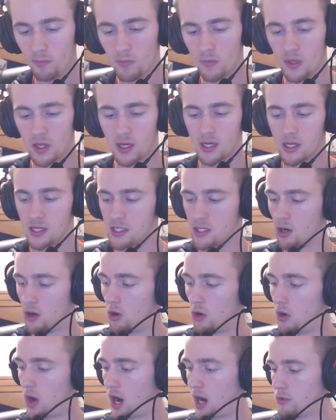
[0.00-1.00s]

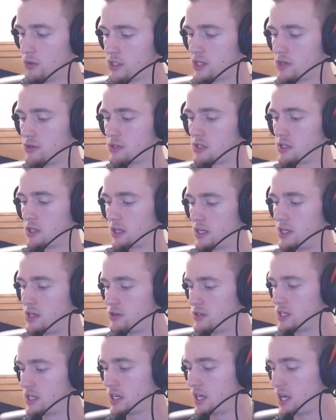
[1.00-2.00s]
So I was using the
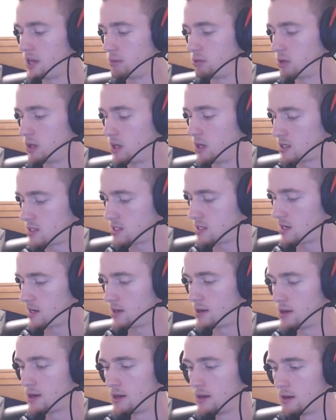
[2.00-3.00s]
QCK Plus
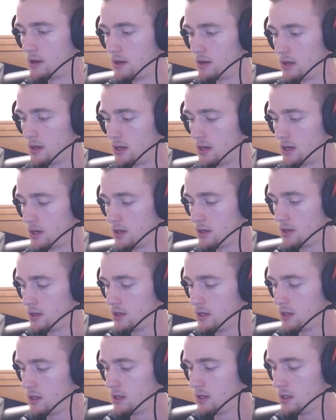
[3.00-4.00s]
and
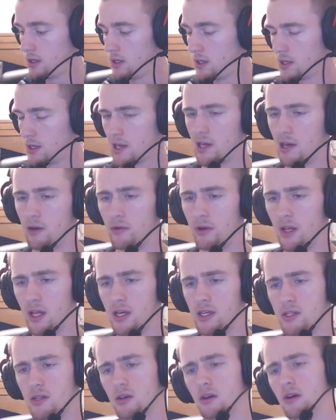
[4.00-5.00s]
kind of
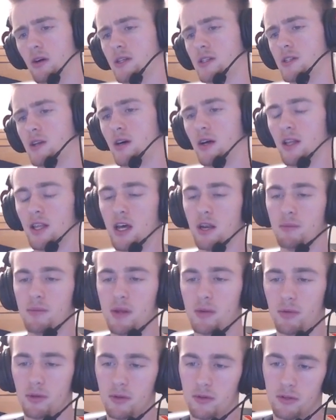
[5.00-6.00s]
realized, I saw a lot of
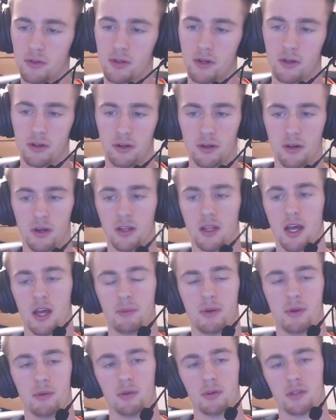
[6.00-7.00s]
people
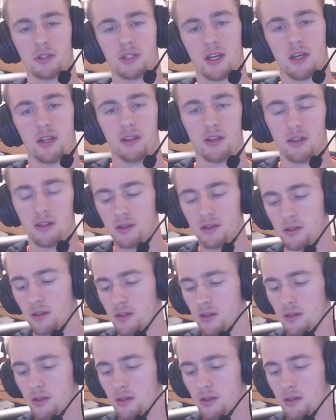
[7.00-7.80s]
have said that the